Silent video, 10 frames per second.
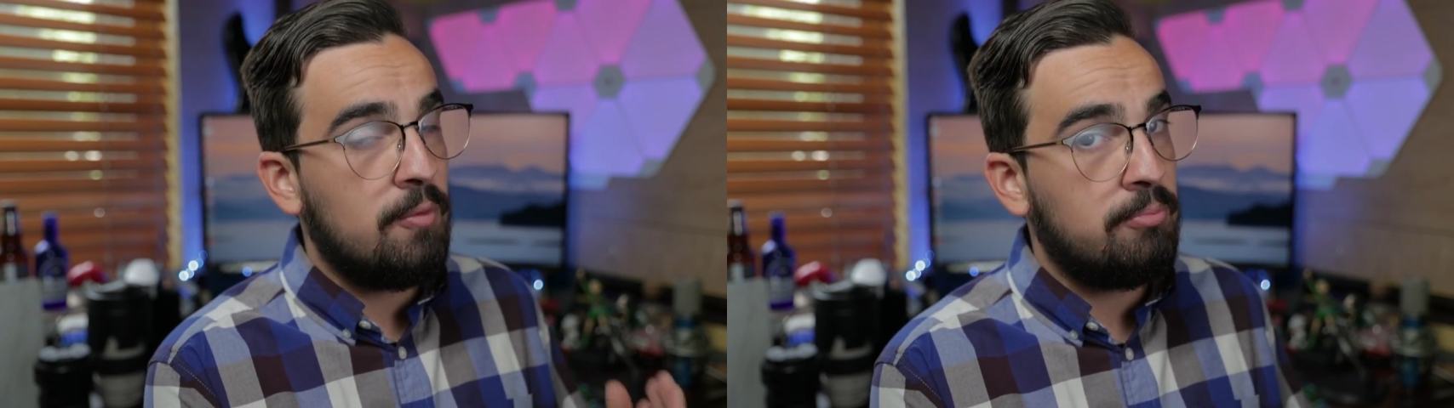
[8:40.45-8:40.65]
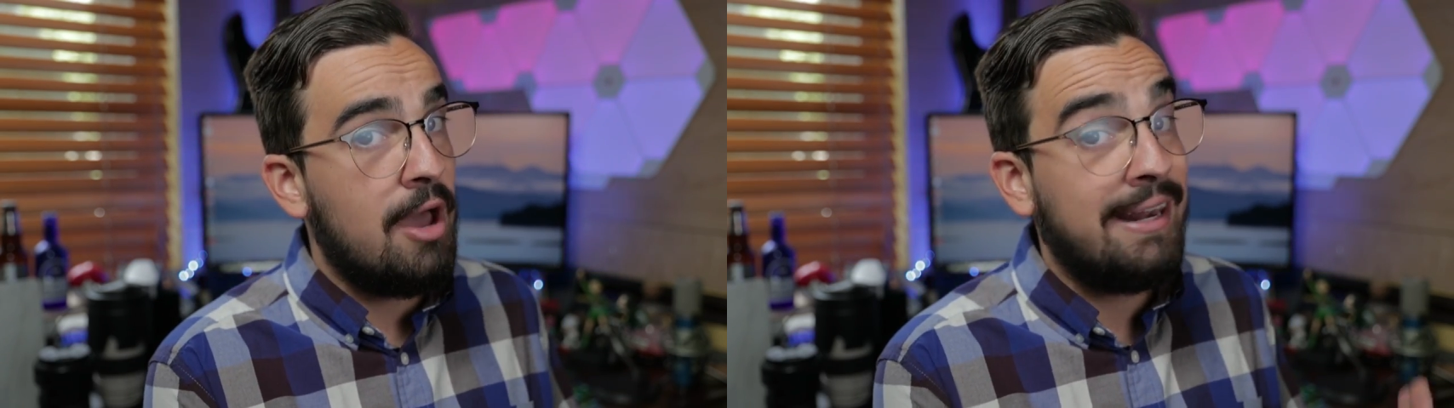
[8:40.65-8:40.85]

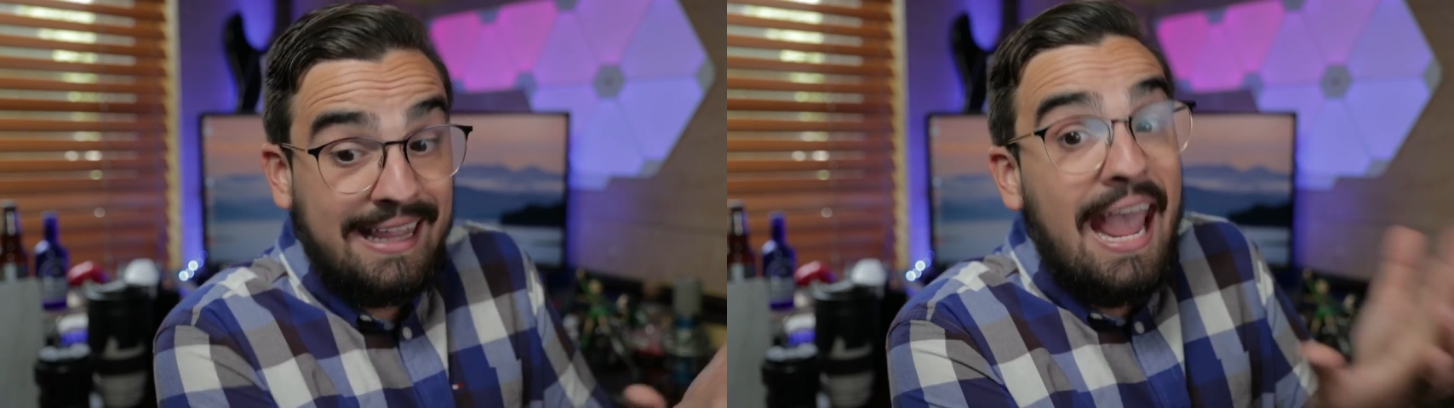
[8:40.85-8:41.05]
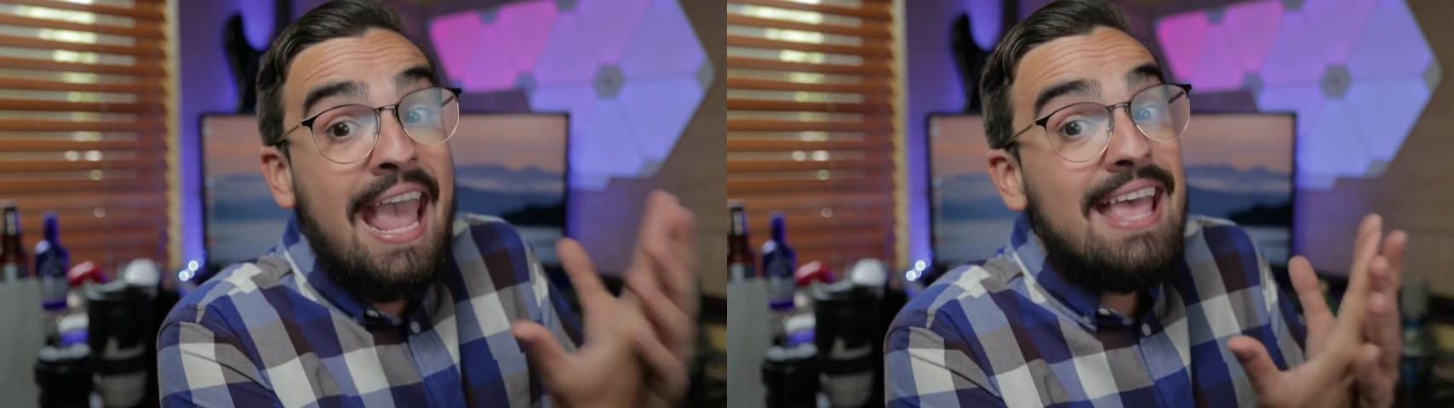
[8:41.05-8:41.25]
or product
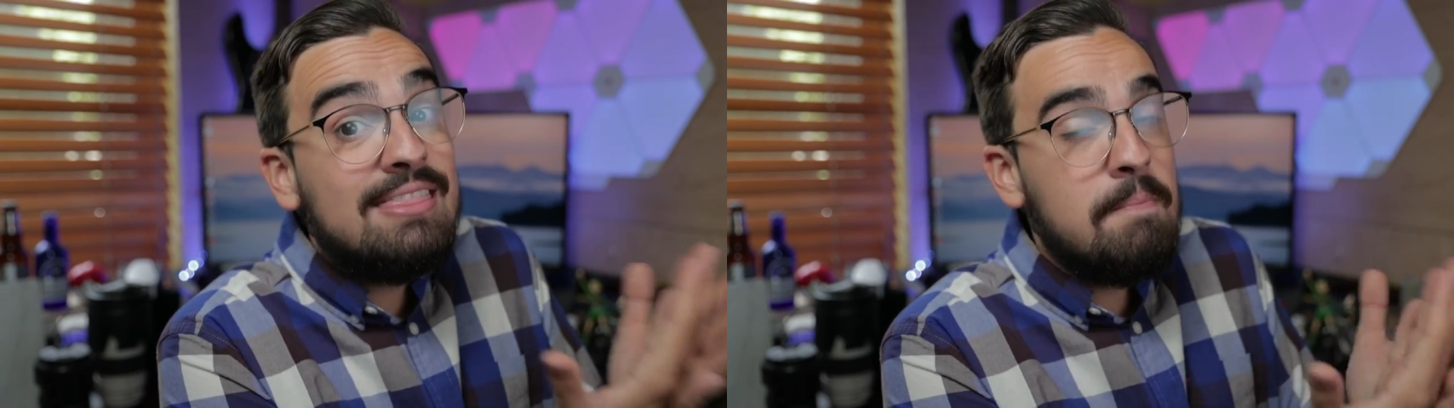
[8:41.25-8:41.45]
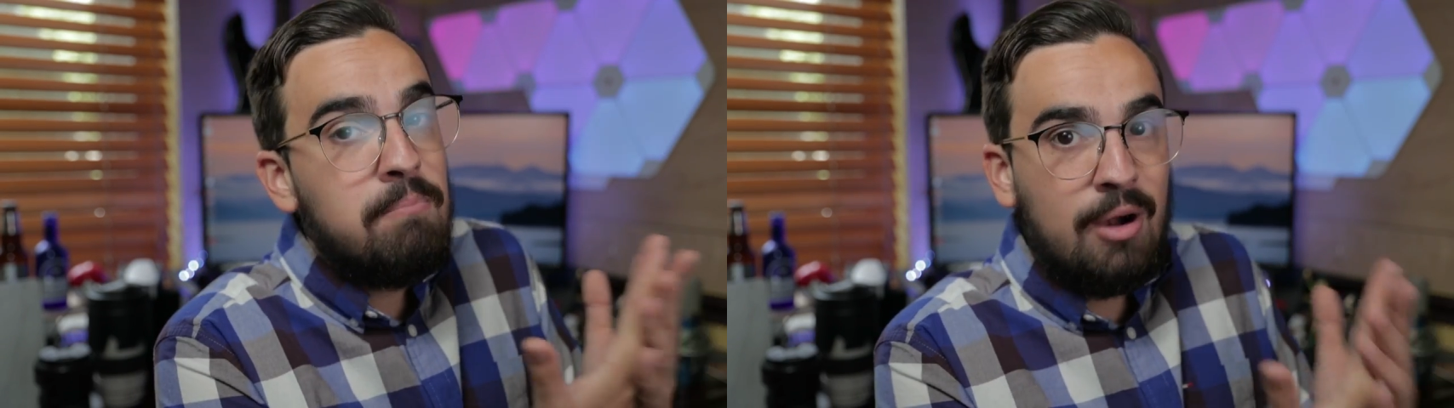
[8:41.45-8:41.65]

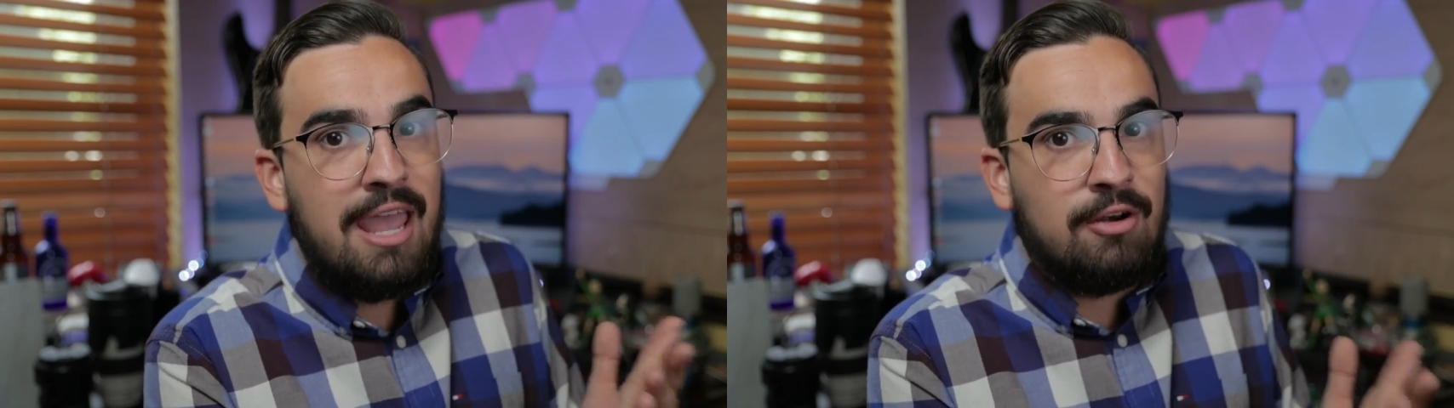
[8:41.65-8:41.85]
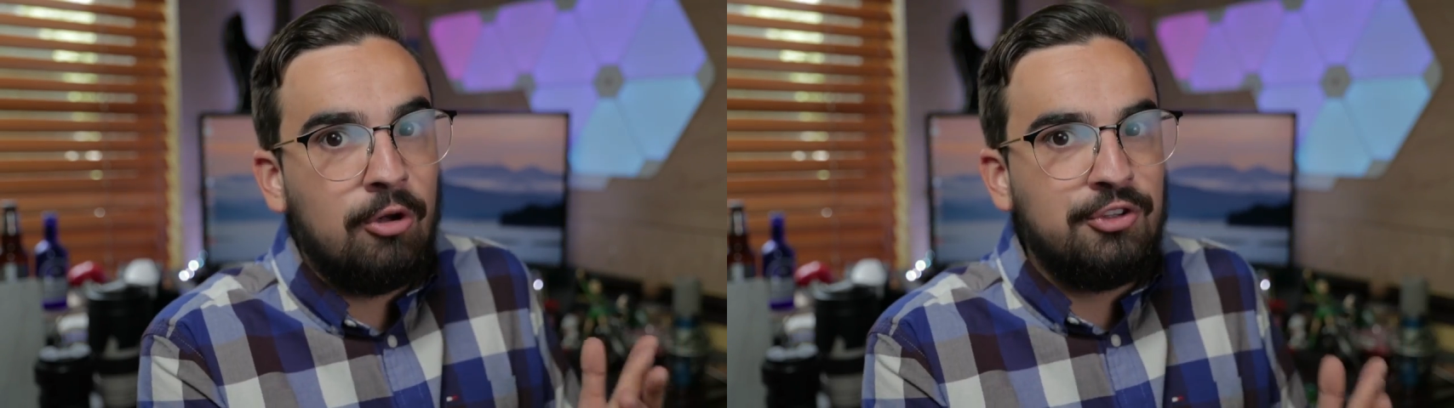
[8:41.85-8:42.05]
and the
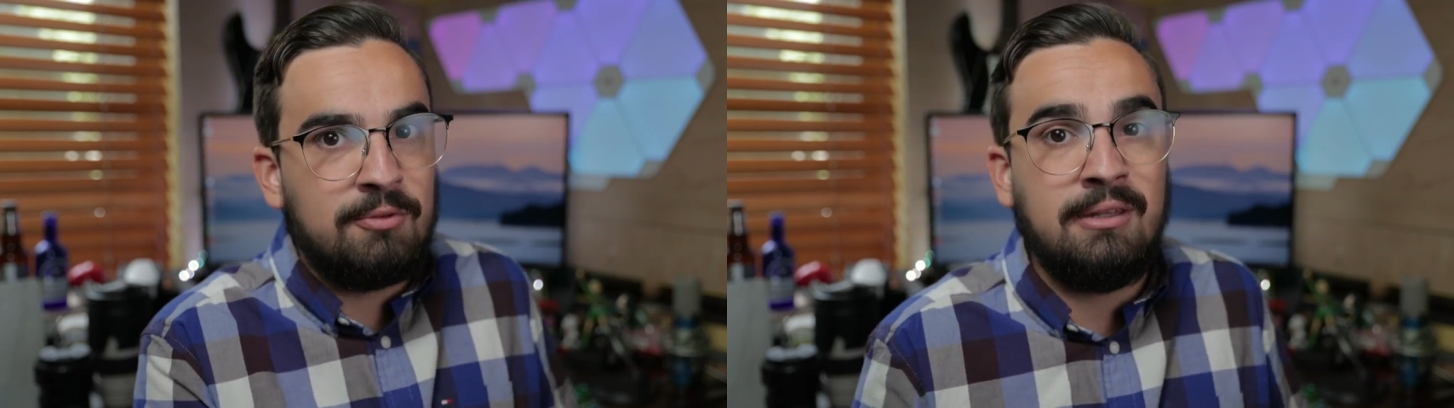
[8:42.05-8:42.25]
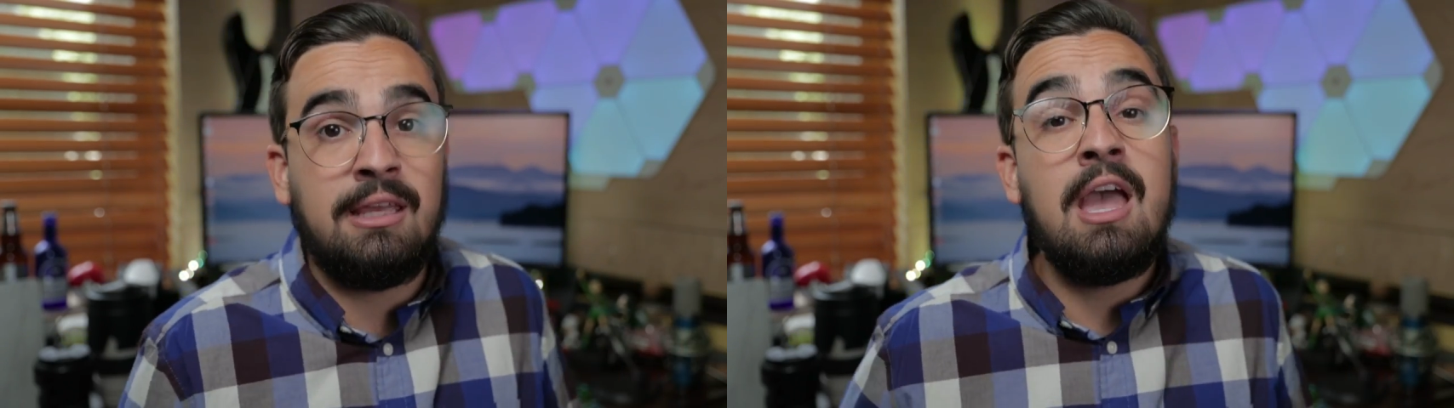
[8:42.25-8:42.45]
brand
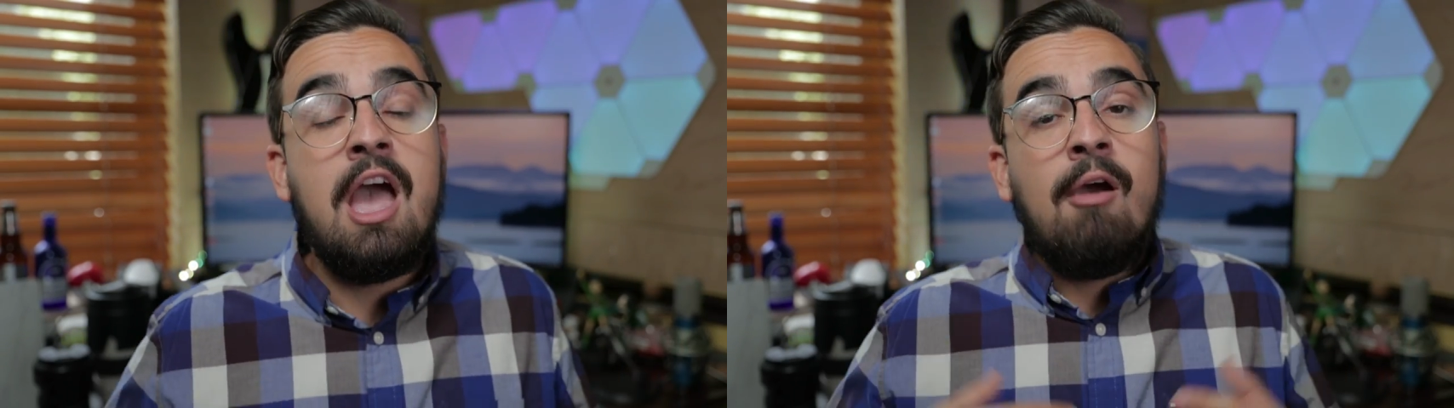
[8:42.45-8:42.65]
ultimately.